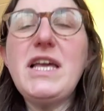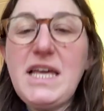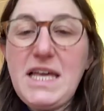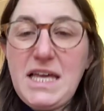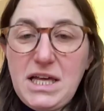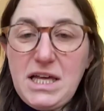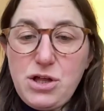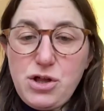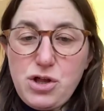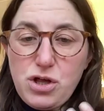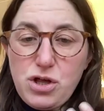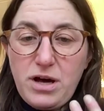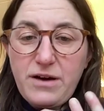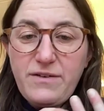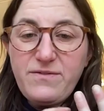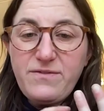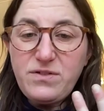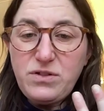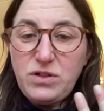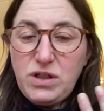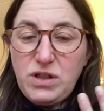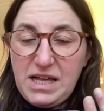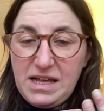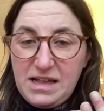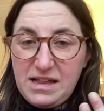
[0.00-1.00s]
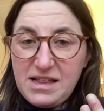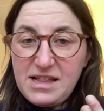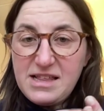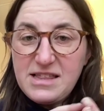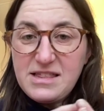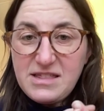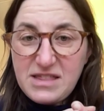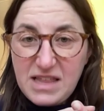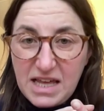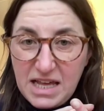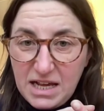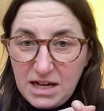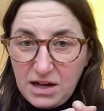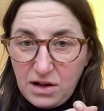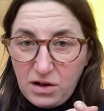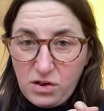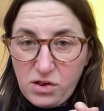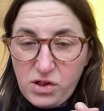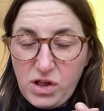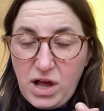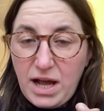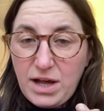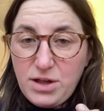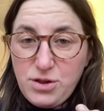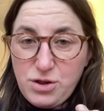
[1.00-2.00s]
each of these
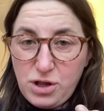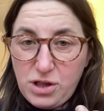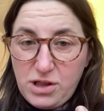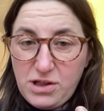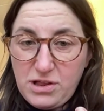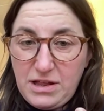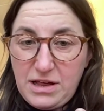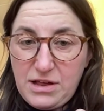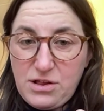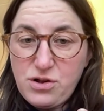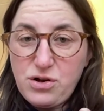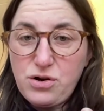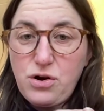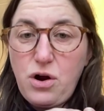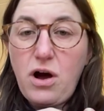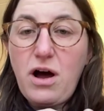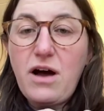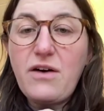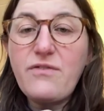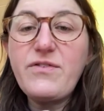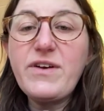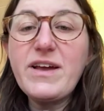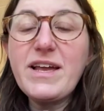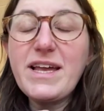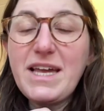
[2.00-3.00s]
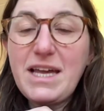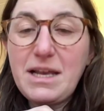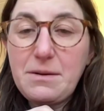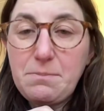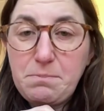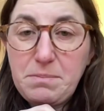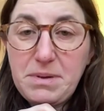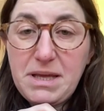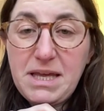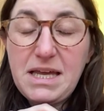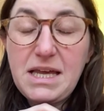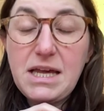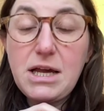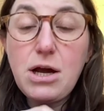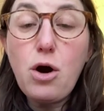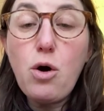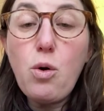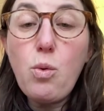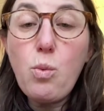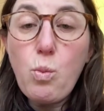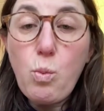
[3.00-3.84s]
things I just listed off can be